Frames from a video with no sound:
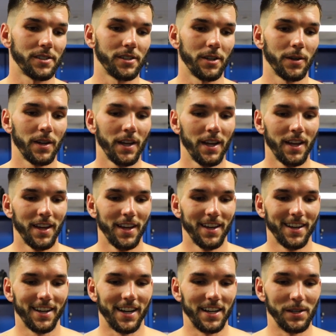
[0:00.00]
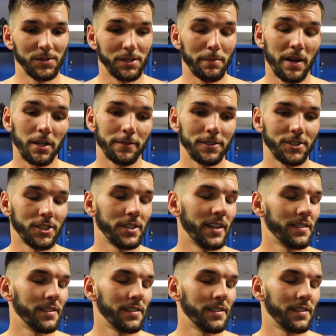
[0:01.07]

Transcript: So it was a battle for sure.